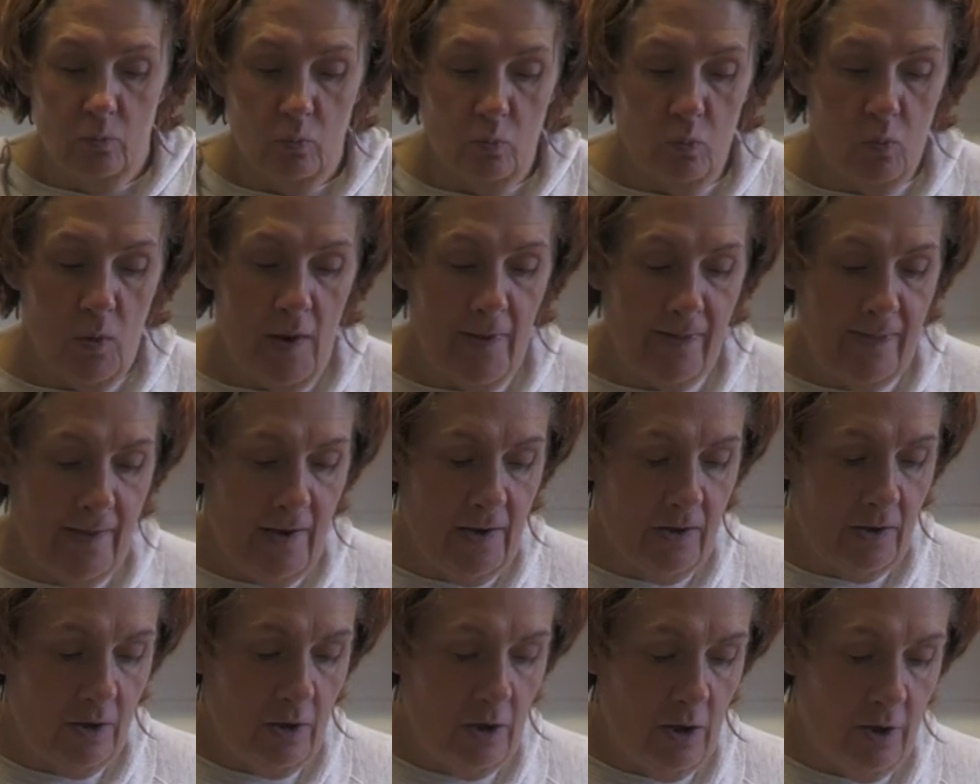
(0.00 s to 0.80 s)
when
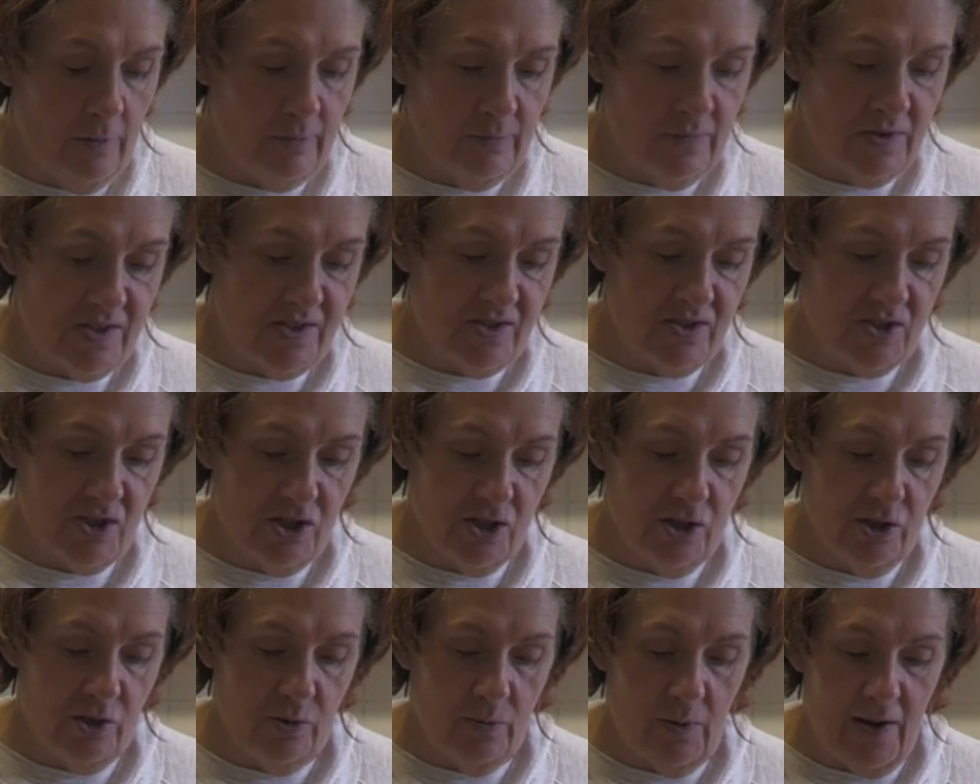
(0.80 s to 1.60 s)
that comes
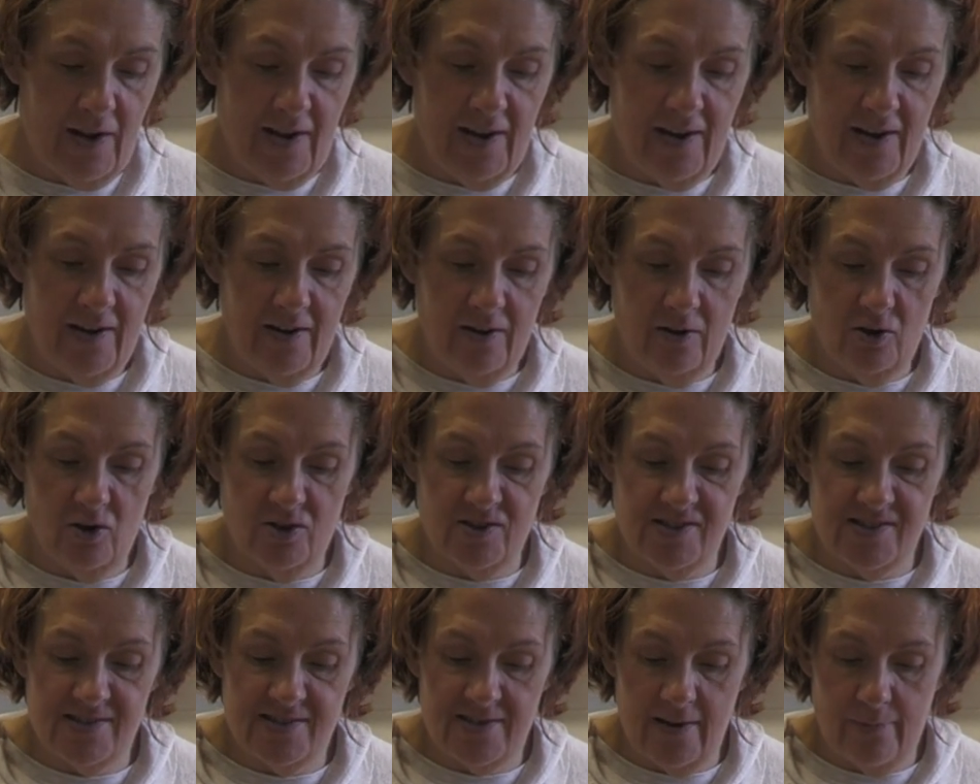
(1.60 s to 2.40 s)
to a
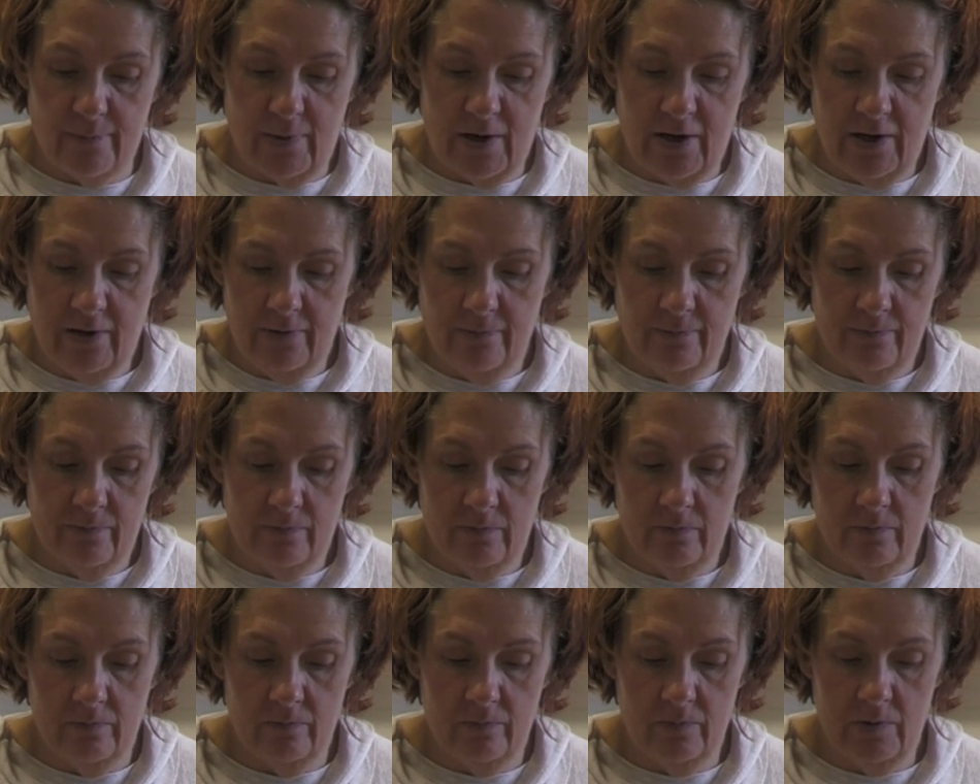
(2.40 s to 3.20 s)
good simmer,
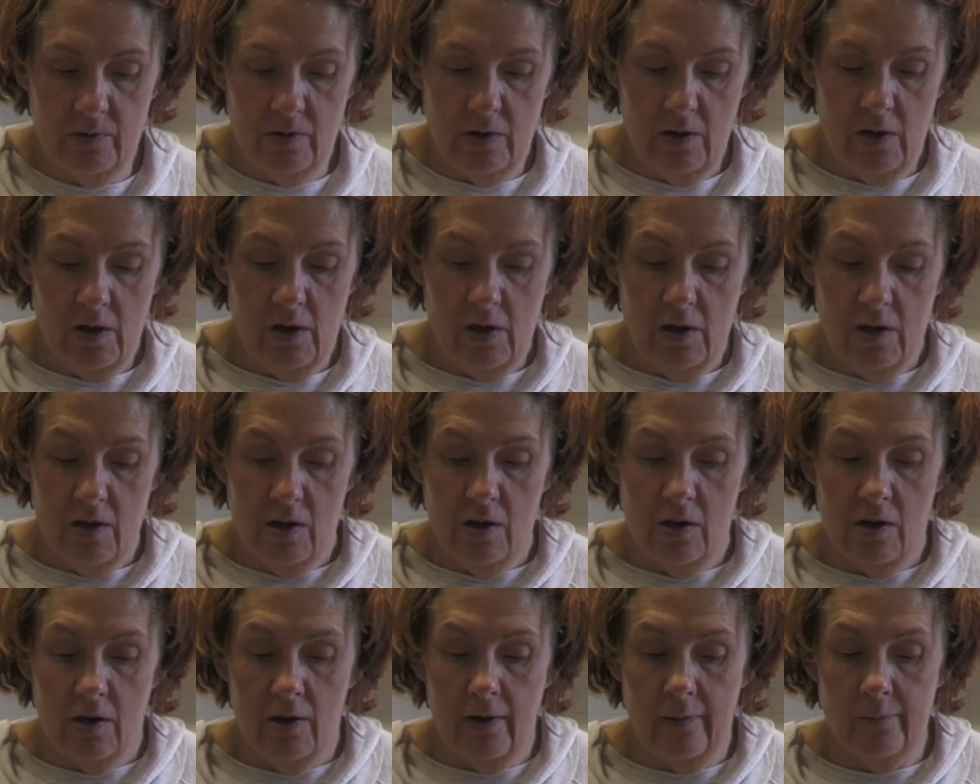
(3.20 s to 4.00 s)

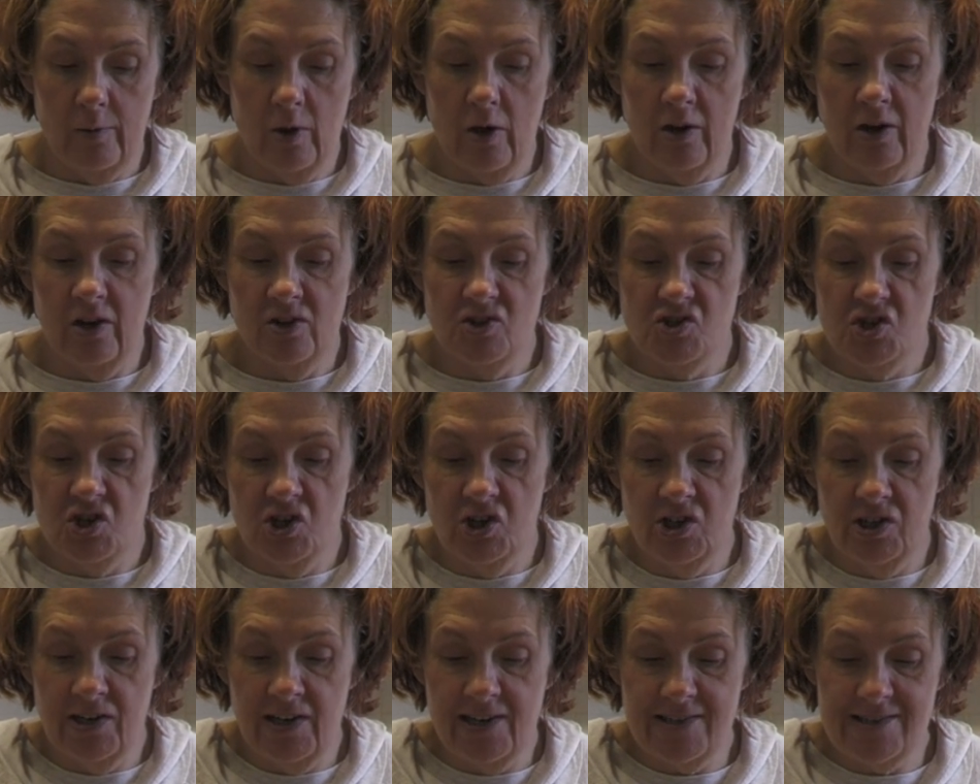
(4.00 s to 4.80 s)
I'm going to
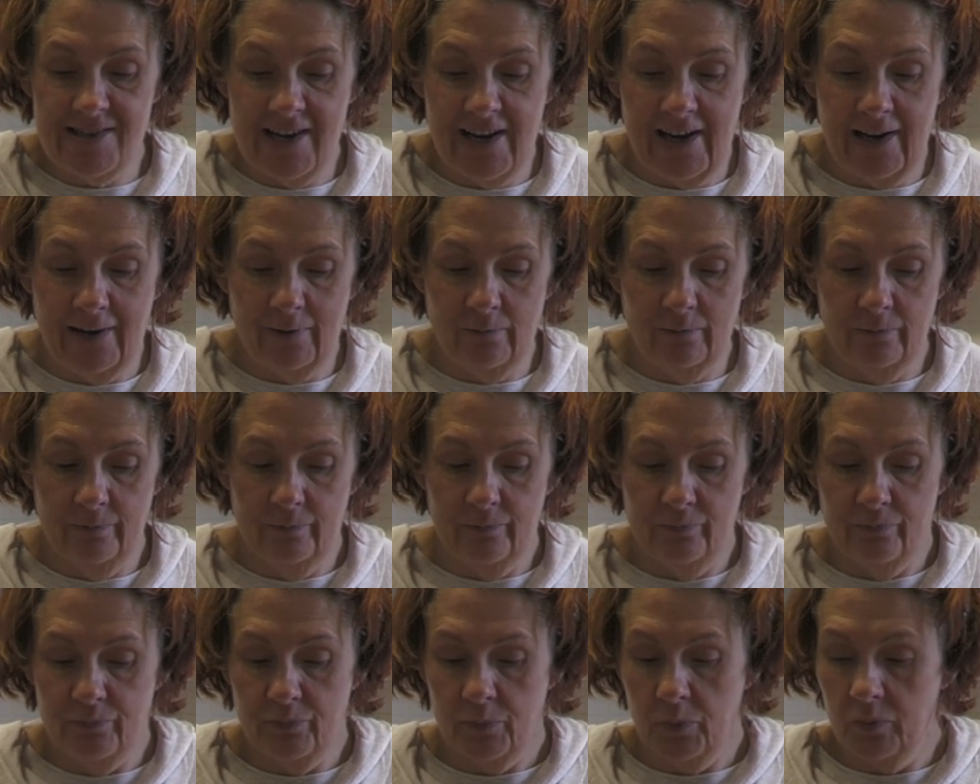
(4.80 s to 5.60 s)
turn it down,
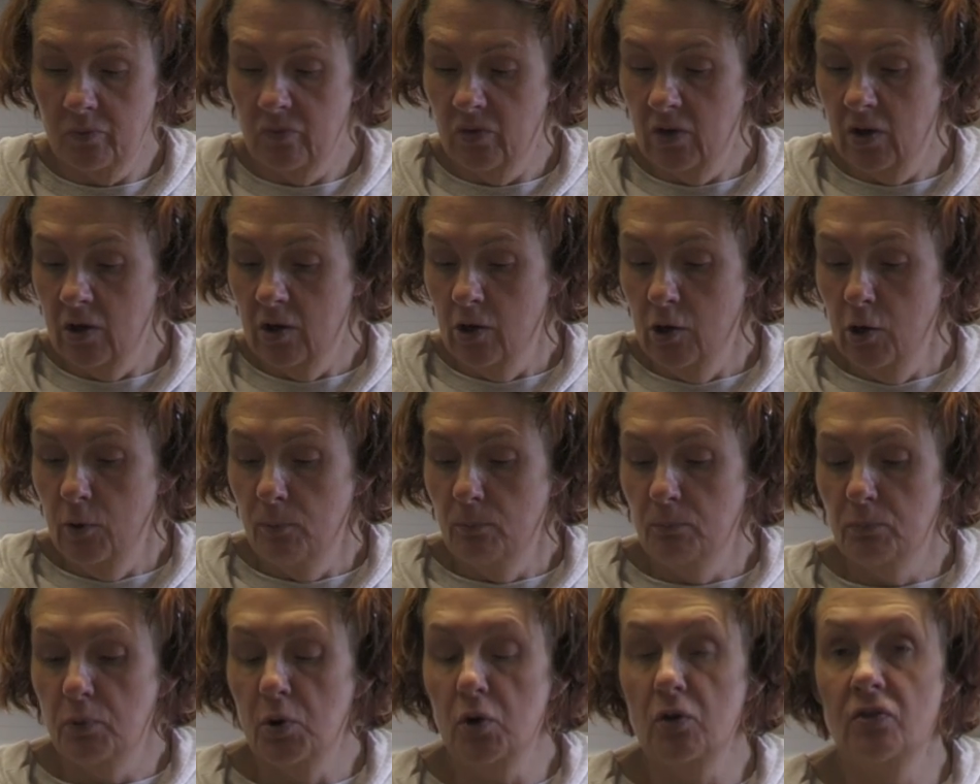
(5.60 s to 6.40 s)

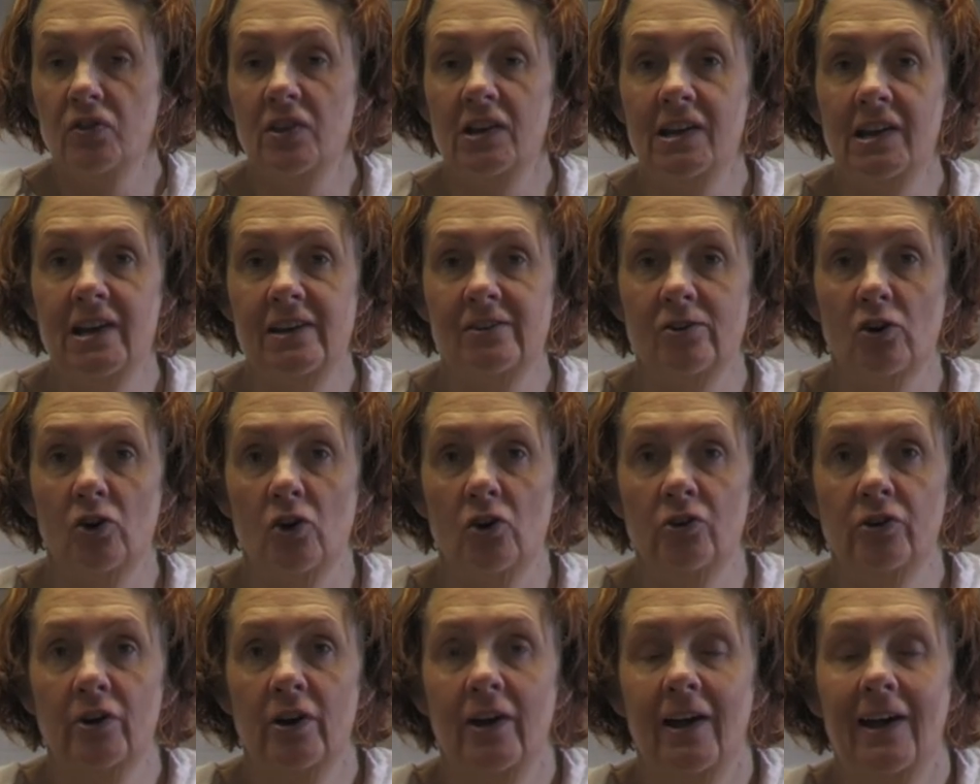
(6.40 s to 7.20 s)
put the lid
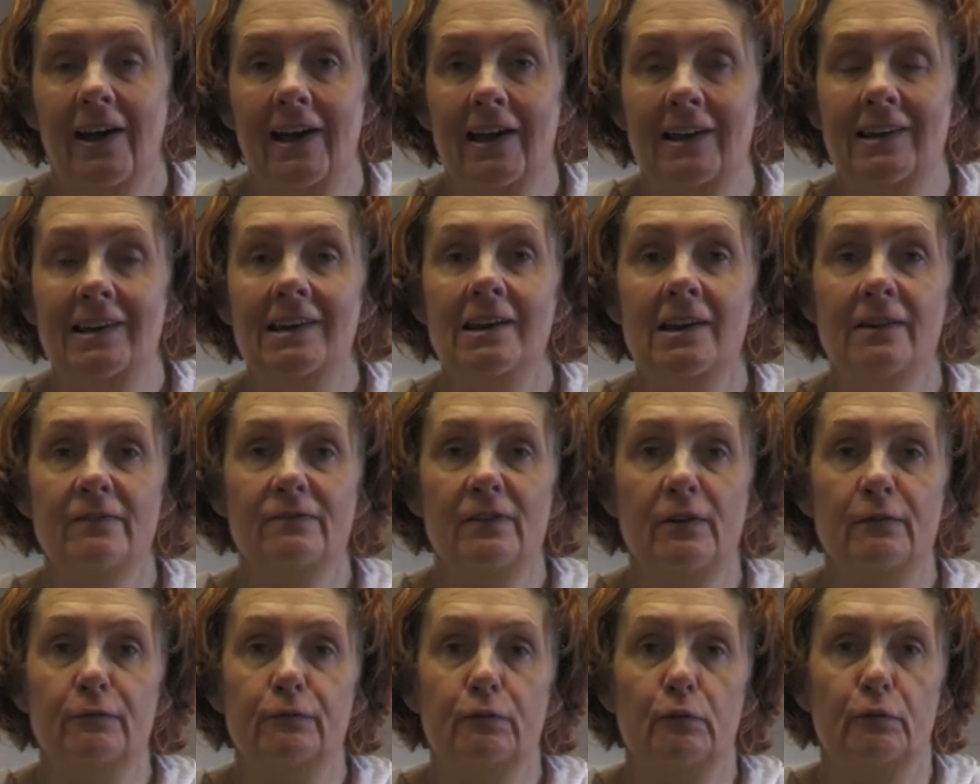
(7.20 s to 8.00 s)
on and leave
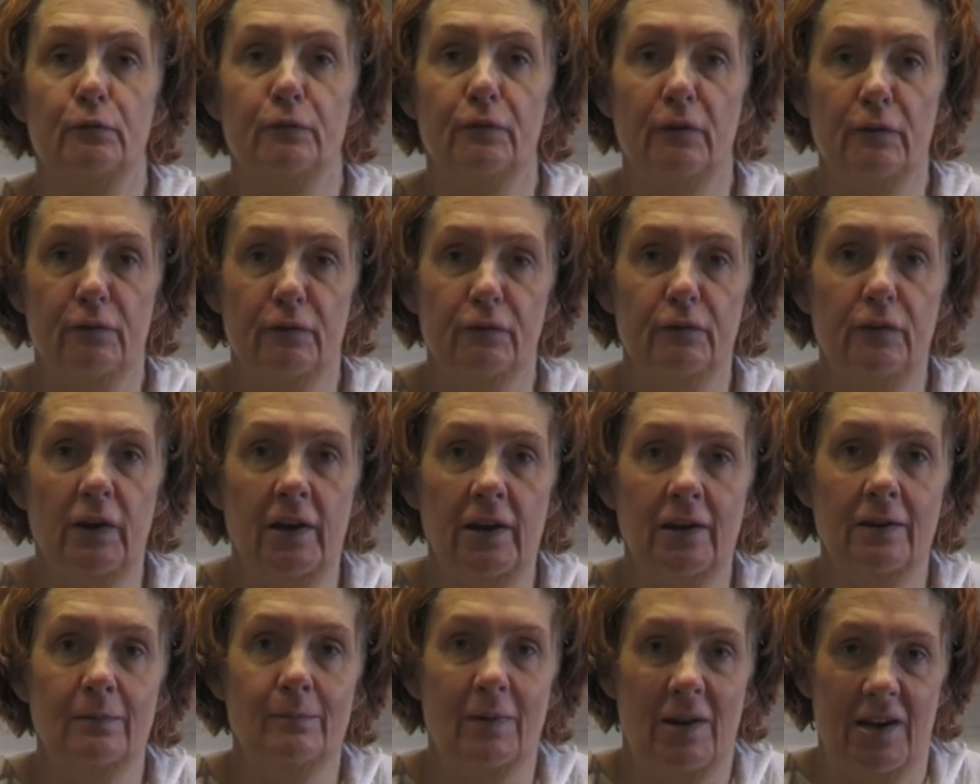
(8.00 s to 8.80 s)
it for
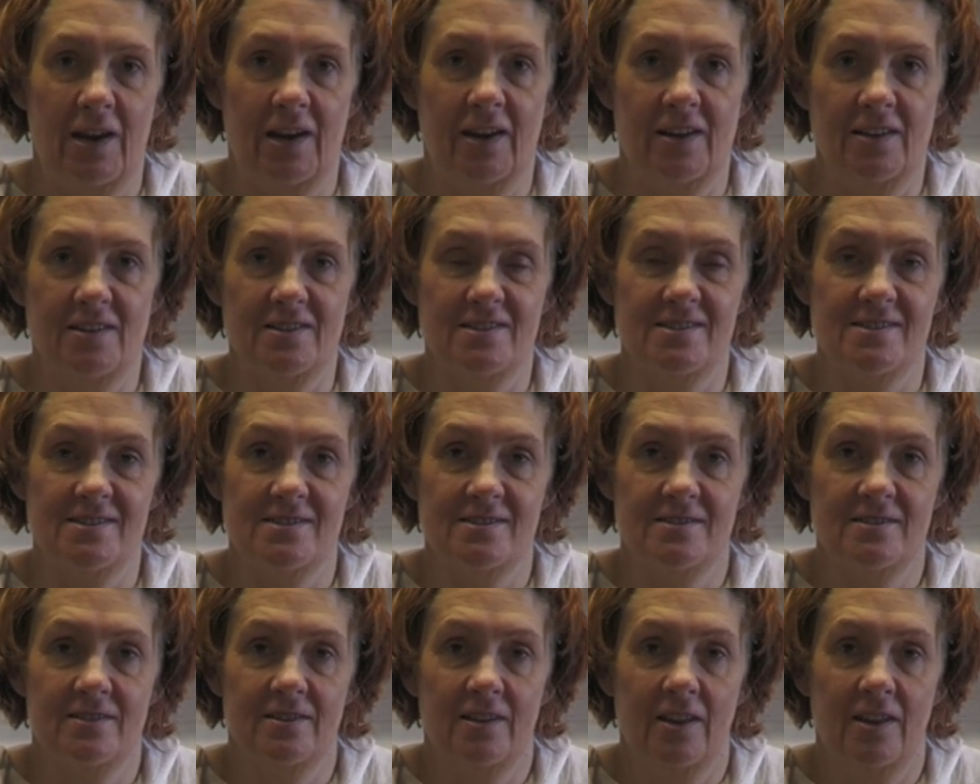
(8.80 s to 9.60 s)
15 minutes.